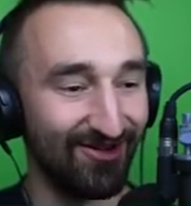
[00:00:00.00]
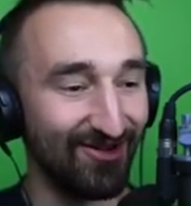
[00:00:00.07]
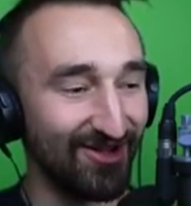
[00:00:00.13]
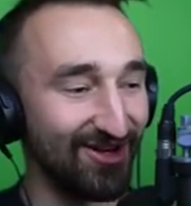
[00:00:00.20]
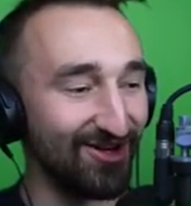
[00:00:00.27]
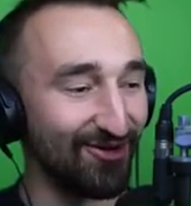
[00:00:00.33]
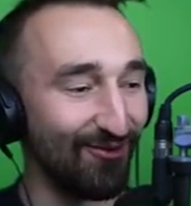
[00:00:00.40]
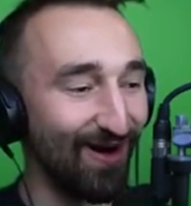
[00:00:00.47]
Only
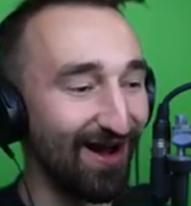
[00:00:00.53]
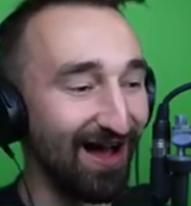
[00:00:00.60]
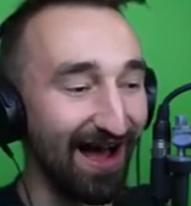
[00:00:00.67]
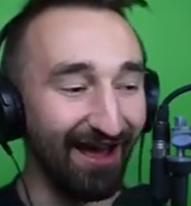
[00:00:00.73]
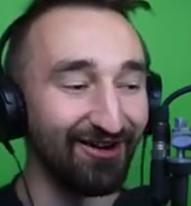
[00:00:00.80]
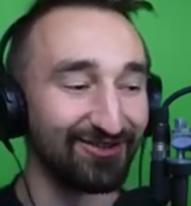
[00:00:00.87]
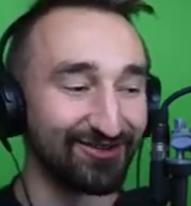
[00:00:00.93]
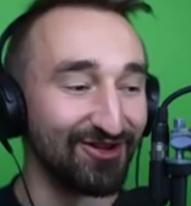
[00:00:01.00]
in your wild,
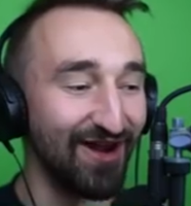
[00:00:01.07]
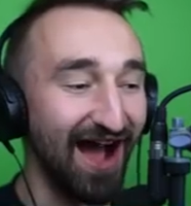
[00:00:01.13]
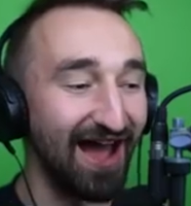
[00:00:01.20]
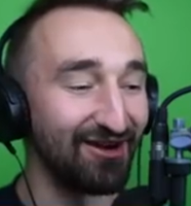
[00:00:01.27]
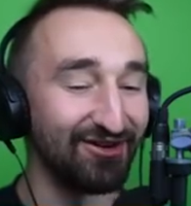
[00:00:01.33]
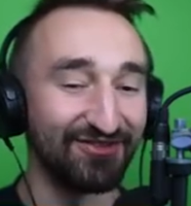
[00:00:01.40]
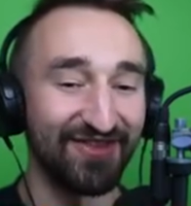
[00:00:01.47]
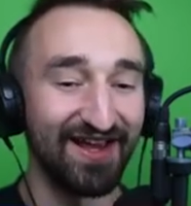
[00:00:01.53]
dude.
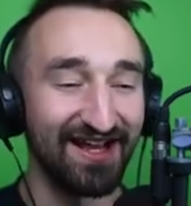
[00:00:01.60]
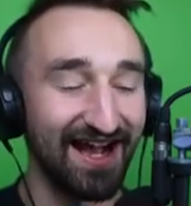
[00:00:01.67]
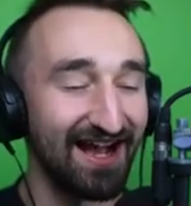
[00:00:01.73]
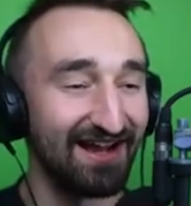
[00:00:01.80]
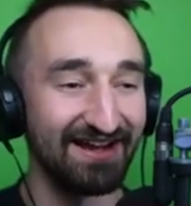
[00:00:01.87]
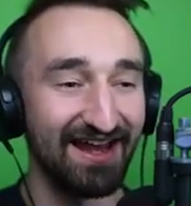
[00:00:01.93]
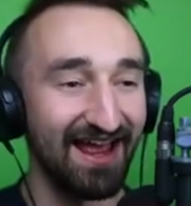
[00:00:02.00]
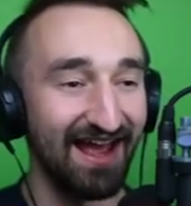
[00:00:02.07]
I don't think
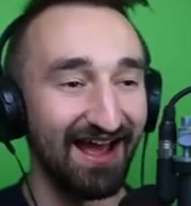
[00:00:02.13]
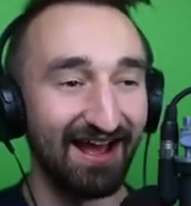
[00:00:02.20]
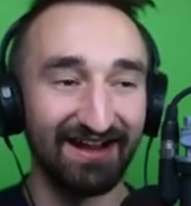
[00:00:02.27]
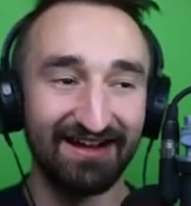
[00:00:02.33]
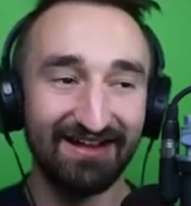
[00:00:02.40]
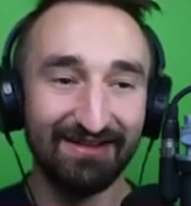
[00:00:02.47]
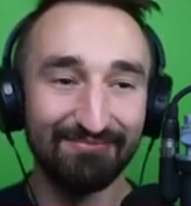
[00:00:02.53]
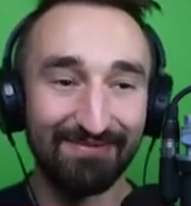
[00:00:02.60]
I'd.
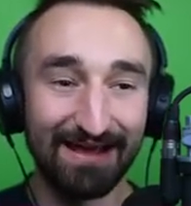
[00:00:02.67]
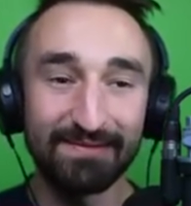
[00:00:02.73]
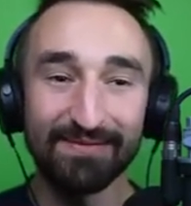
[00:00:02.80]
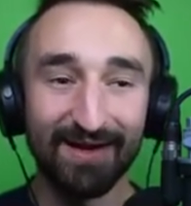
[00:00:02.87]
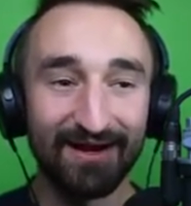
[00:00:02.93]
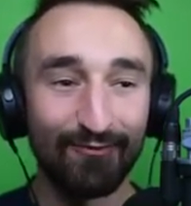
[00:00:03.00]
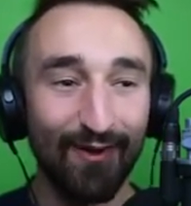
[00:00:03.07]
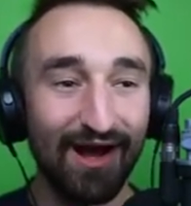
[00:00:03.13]
Maybe
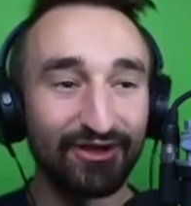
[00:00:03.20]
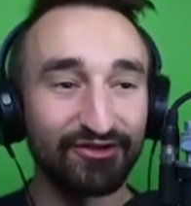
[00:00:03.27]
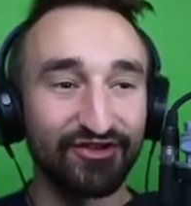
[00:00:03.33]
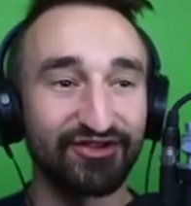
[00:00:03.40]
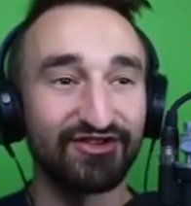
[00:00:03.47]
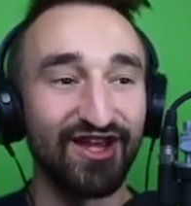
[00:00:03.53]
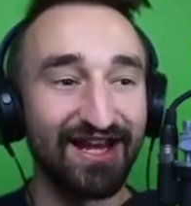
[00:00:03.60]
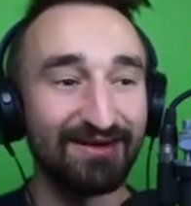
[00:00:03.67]
my
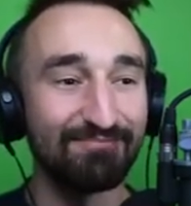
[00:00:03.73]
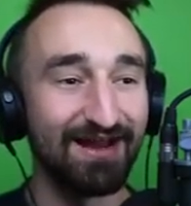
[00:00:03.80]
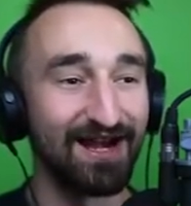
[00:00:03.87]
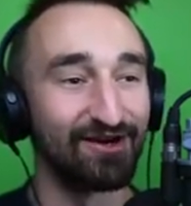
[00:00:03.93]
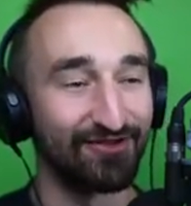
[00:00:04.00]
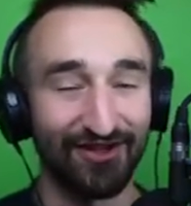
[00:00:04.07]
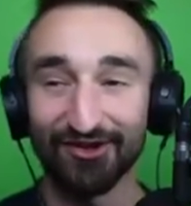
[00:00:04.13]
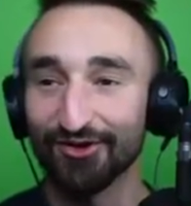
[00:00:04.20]
wildest
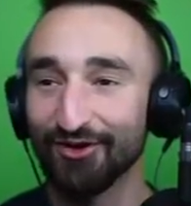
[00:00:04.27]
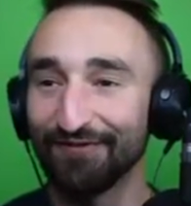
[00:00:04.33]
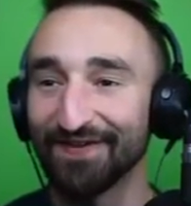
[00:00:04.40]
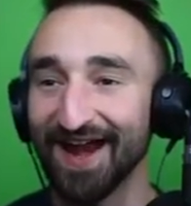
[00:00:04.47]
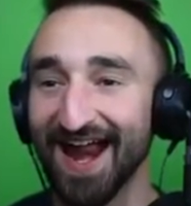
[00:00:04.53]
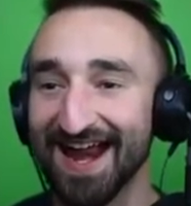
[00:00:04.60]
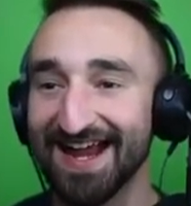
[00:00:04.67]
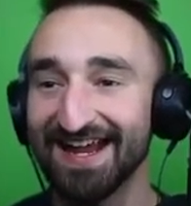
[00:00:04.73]
nightmares. I don't know
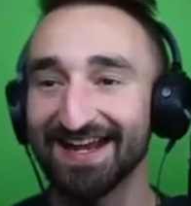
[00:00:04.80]
if an